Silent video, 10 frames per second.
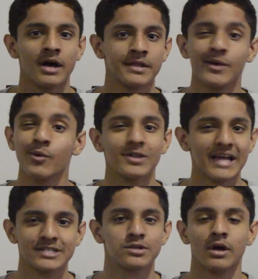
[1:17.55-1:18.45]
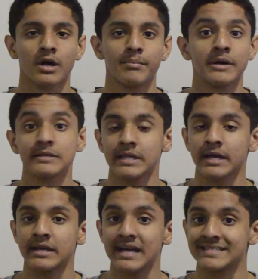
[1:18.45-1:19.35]
They won't last long compared to like
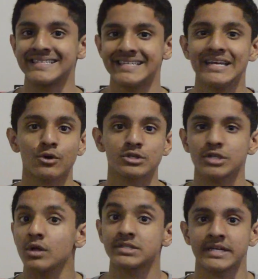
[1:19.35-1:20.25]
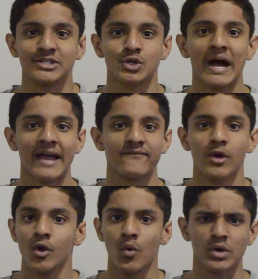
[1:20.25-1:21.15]
an SSD or solid state drive,
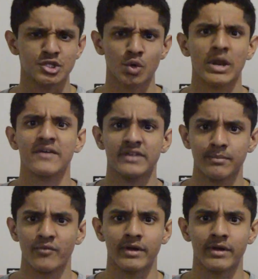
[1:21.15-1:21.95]
which don't have any moving